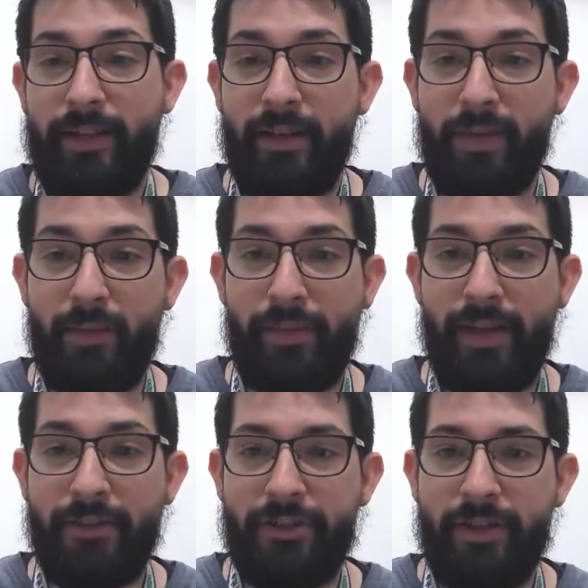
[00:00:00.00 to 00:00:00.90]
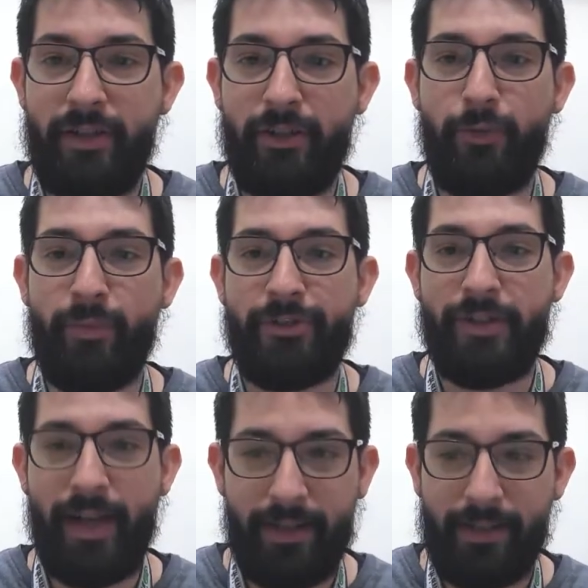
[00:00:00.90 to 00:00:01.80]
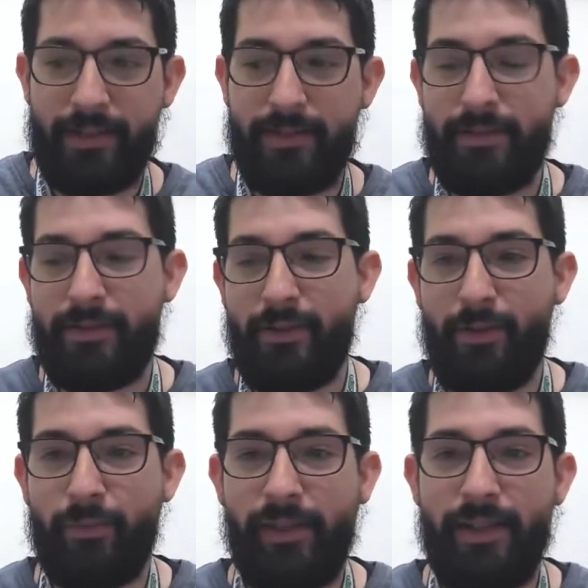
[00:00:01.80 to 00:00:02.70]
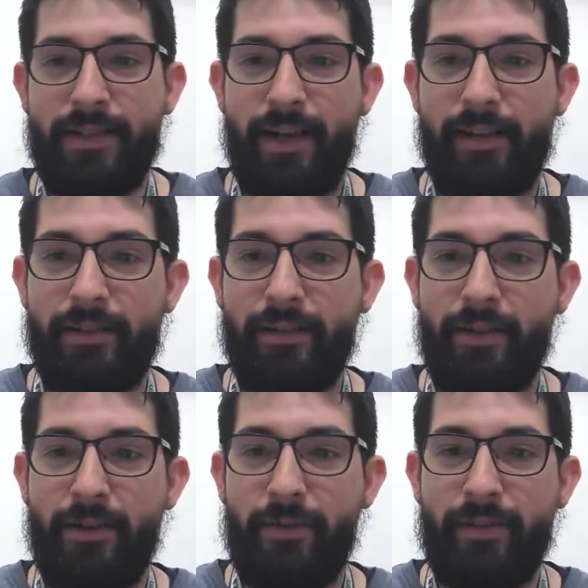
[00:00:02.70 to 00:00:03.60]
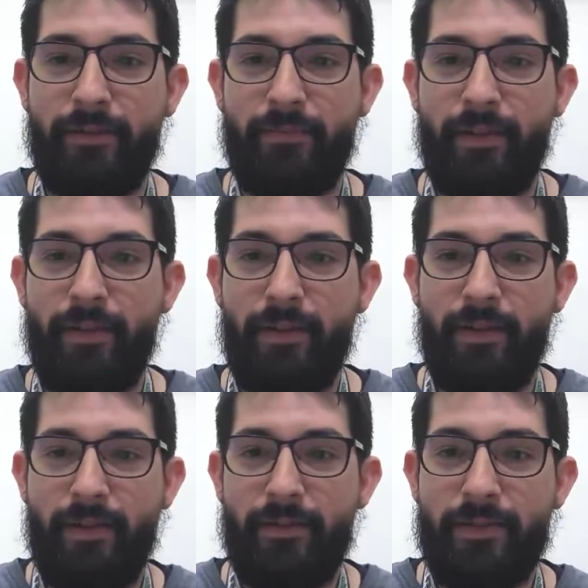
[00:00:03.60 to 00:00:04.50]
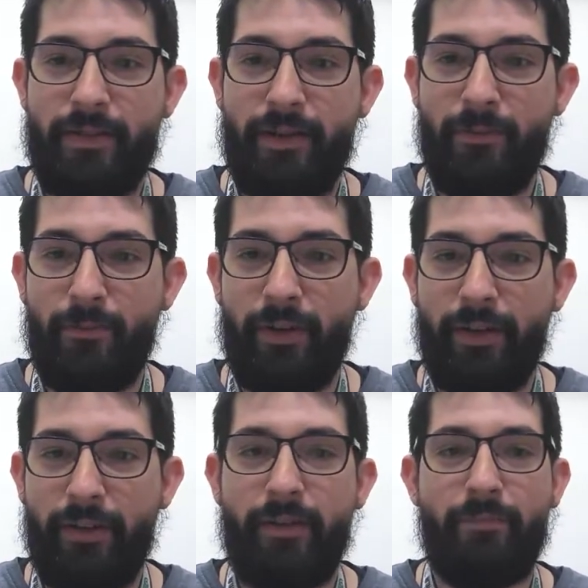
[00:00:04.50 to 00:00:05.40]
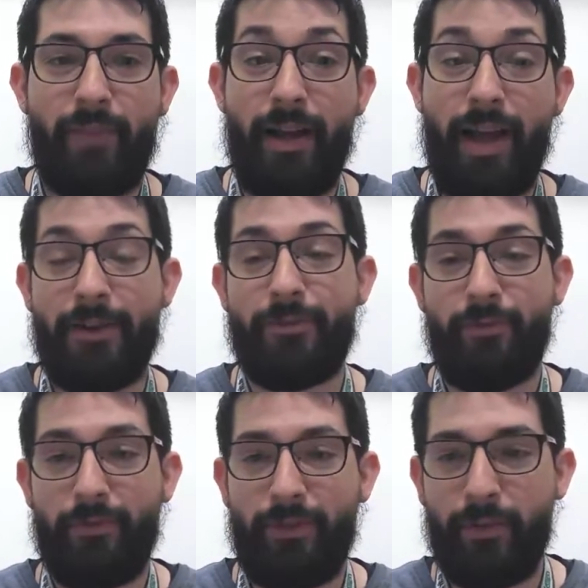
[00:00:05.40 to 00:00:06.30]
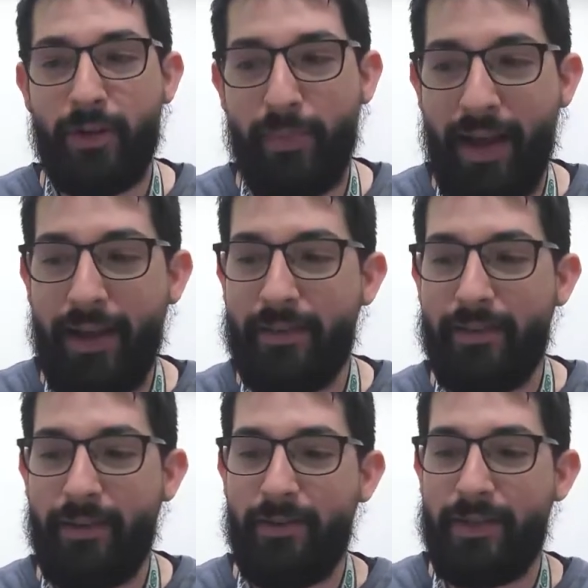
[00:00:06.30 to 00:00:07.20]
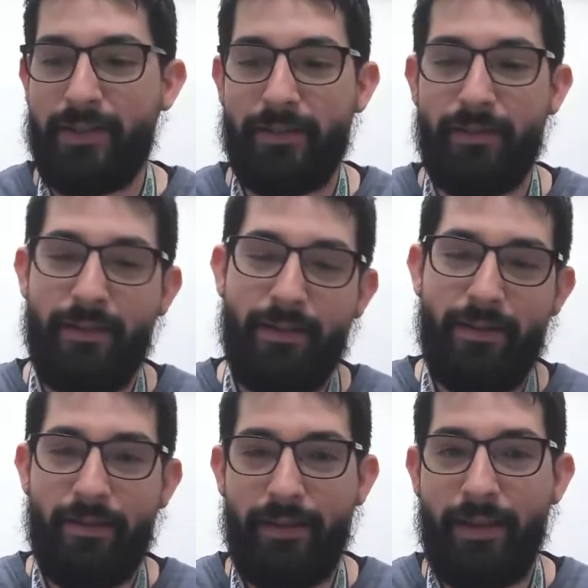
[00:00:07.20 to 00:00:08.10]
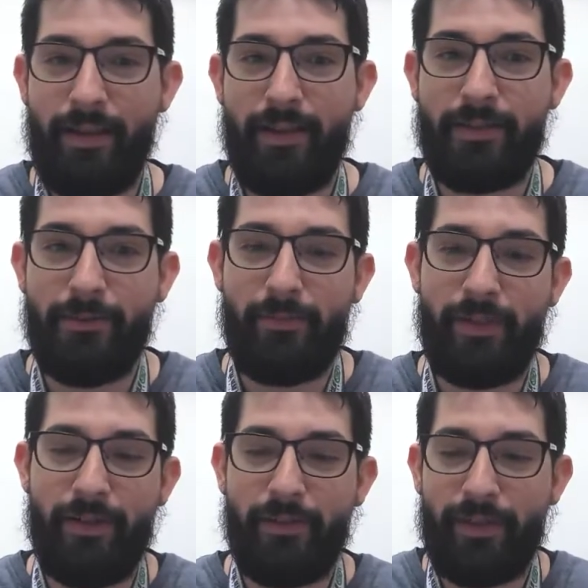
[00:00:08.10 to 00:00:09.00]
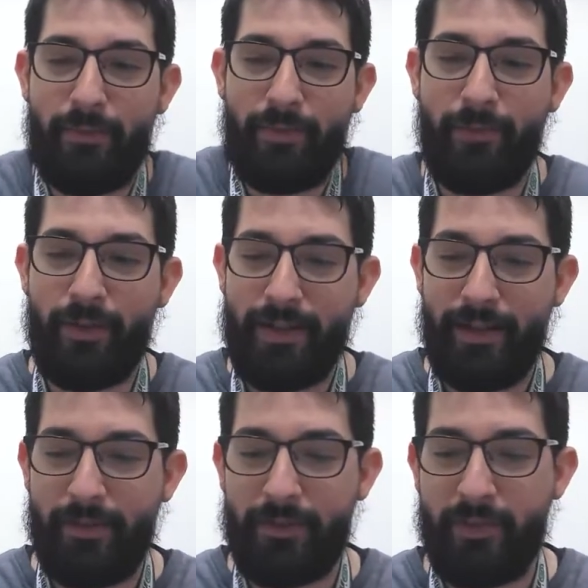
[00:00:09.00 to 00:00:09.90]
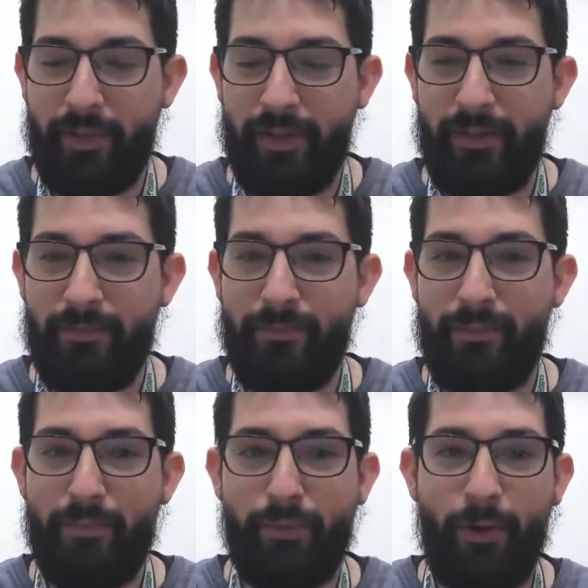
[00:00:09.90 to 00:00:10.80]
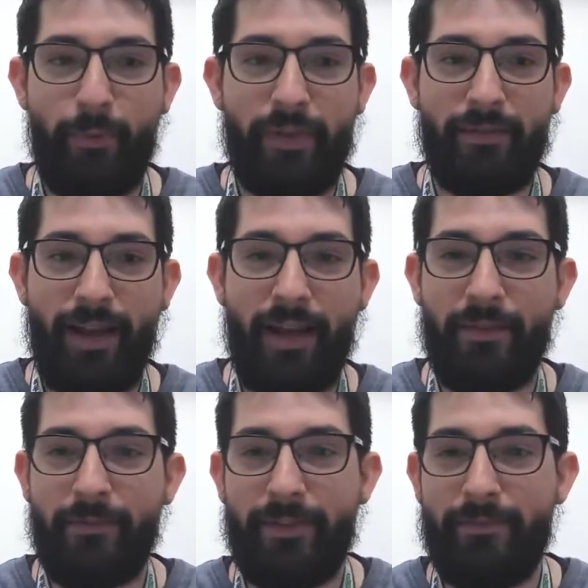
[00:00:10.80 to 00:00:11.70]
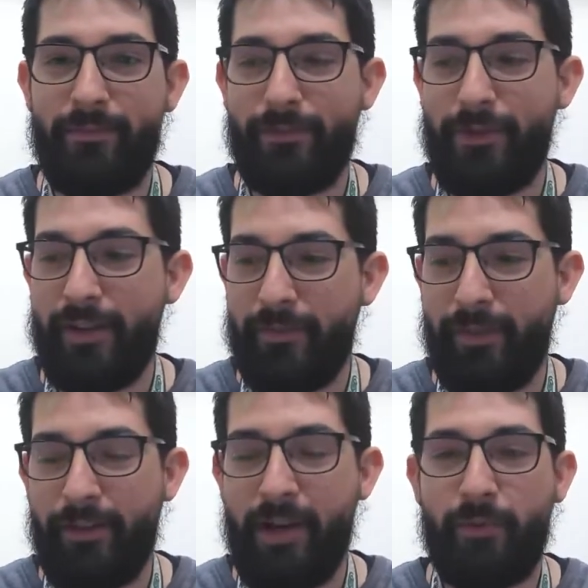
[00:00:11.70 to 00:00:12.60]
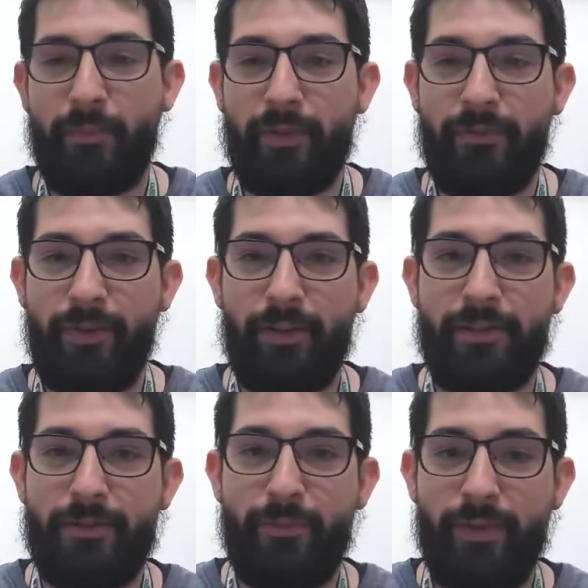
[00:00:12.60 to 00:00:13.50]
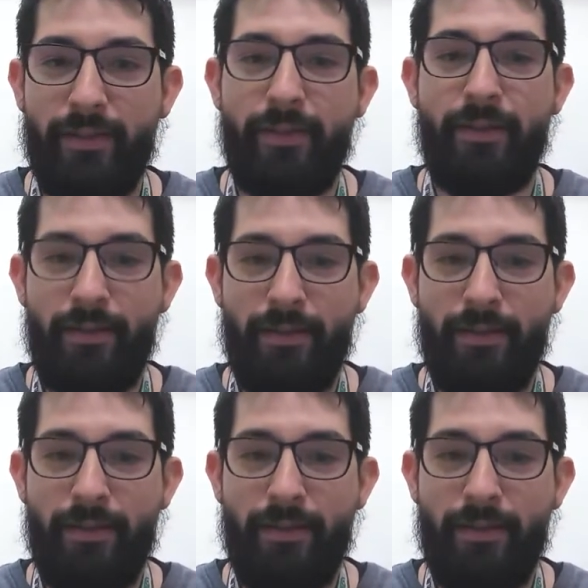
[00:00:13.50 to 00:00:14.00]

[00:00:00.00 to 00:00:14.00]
getting my PhD in human genetics. So I'm really excited to go and start working on my actual career path, because wow. Everything before is kind of probing life and trying to figure out where I'm going to fall into, but